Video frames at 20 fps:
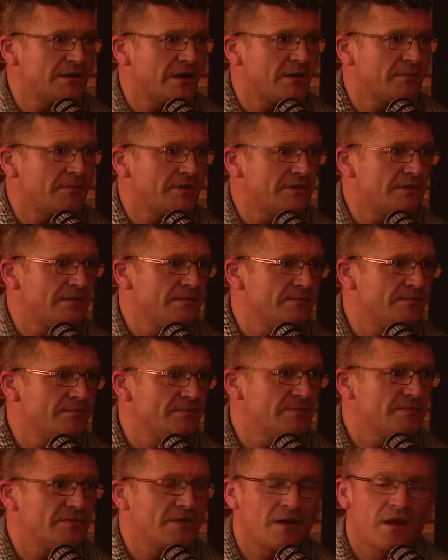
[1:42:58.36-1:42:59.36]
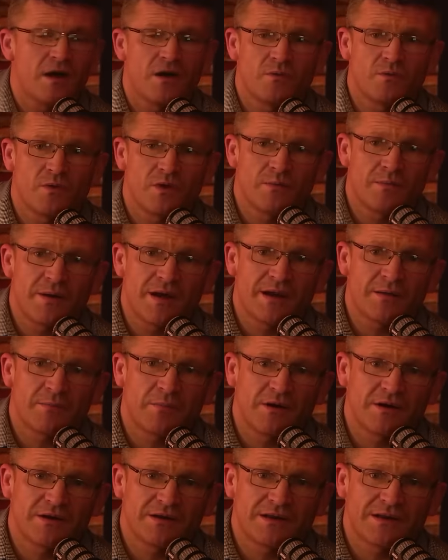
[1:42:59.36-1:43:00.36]
Tommy, the Long Way Back
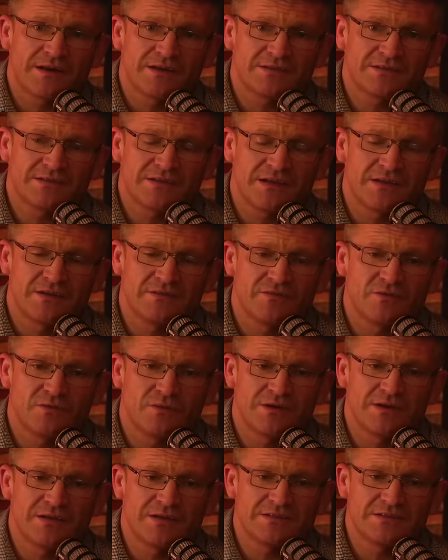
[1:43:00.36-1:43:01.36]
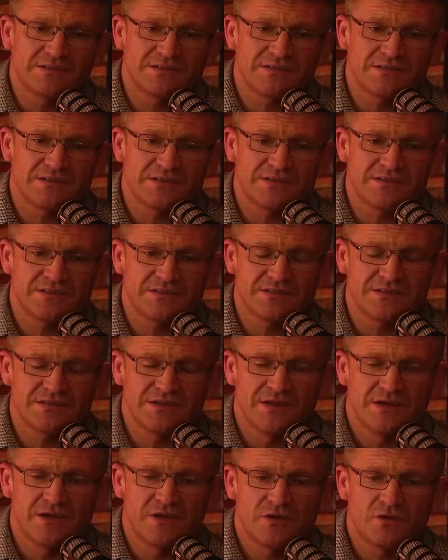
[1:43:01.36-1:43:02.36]
podcast. And if you want to listen to this,
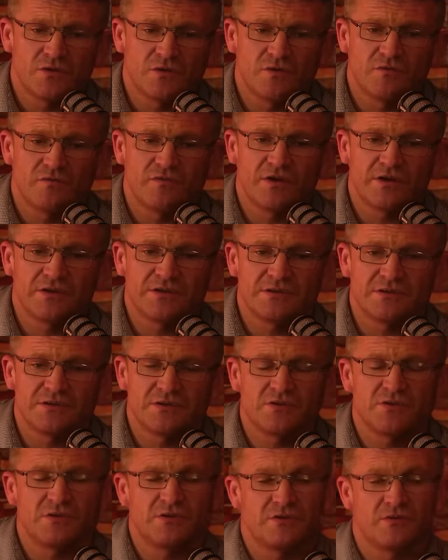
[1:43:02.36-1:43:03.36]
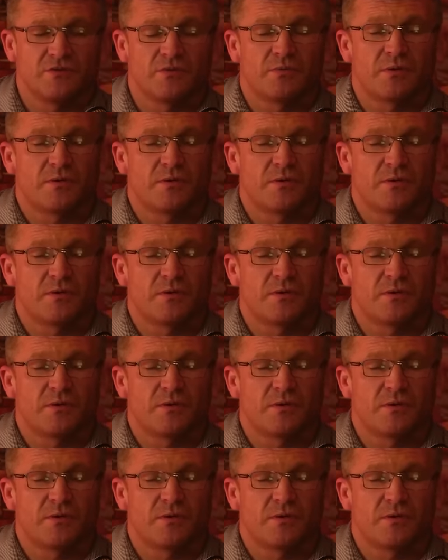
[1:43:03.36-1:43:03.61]
you can find you're